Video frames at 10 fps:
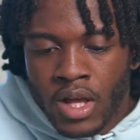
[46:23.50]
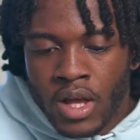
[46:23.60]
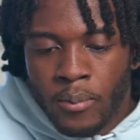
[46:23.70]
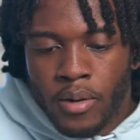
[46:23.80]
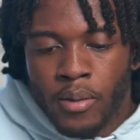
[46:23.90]

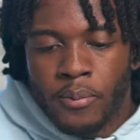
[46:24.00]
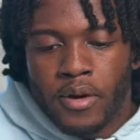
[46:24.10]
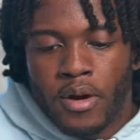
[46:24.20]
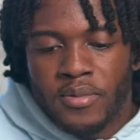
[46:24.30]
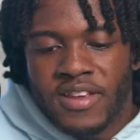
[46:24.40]

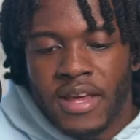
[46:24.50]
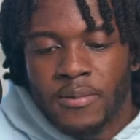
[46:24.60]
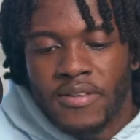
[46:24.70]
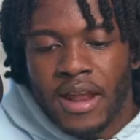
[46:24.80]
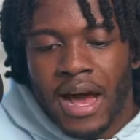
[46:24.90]
Boom. Chief
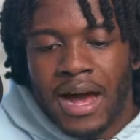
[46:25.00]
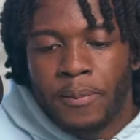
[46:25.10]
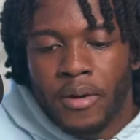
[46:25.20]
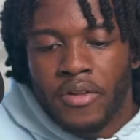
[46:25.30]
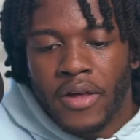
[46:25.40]
said, I'd
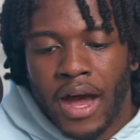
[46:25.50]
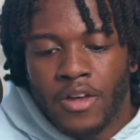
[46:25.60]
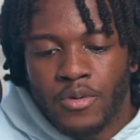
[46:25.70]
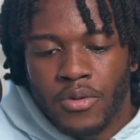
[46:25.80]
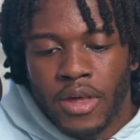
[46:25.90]
build a house
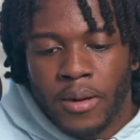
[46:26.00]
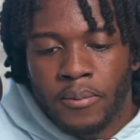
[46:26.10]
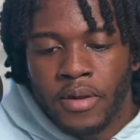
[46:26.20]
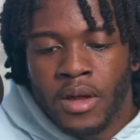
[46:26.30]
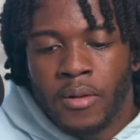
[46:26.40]
with him.
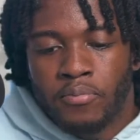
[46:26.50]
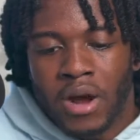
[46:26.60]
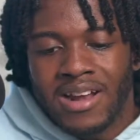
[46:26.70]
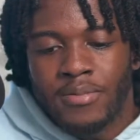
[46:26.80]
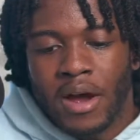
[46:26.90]

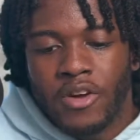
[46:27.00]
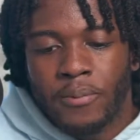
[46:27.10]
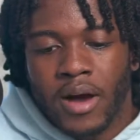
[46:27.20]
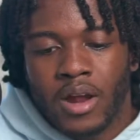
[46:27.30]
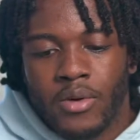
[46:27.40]
Practice my
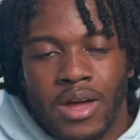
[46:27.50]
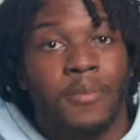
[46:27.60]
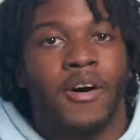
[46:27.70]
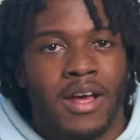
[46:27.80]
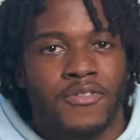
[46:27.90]
rebounding with him.
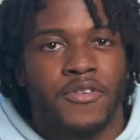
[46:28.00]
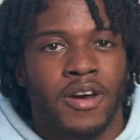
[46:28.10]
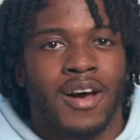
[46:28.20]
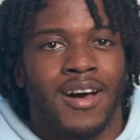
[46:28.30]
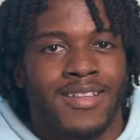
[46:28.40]
Oh, that's for
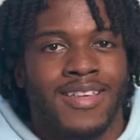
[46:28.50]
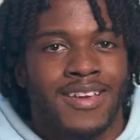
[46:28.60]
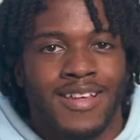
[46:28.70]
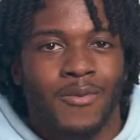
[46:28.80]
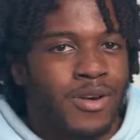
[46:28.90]

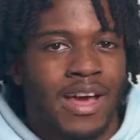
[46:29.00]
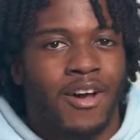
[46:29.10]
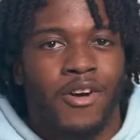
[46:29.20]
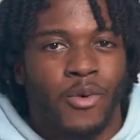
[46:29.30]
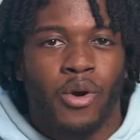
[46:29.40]
not
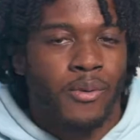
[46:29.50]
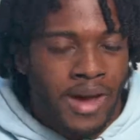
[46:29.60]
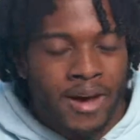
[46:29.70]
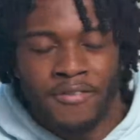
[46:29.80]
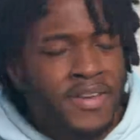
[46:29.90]
going to war with
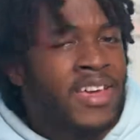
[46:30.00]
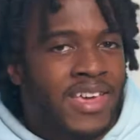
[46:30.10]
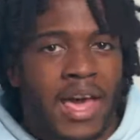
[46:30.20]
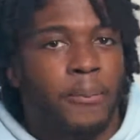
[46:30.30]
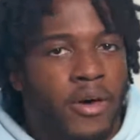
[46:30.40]
Elf.
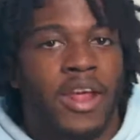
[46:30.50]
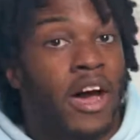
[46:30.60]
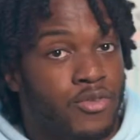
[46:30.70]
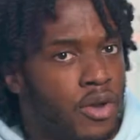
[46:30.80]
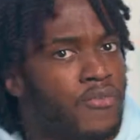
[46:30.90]
Yeah, build a
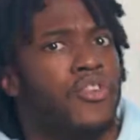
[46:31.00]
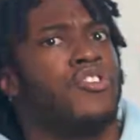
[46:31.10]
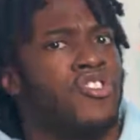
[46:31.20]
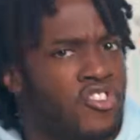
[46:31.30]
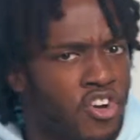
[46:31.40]
house with him for
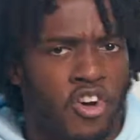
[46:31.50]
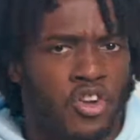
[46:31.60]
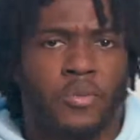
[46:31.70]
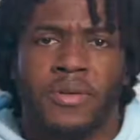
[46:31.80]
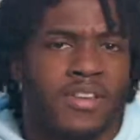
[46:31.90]
sure.
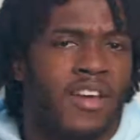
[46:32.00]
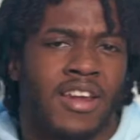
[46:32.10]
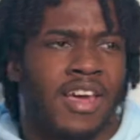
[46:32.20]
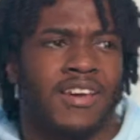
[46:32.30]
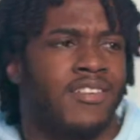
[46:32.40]
You'd be done in
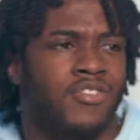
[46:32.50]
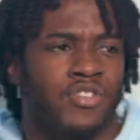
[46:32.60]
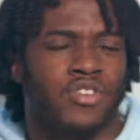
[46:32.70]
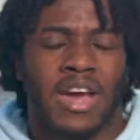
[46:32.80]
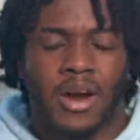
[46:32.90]
like
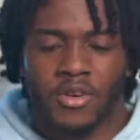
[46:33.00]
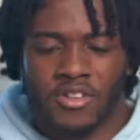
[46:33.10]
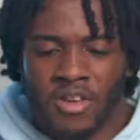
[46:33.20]
3 hours.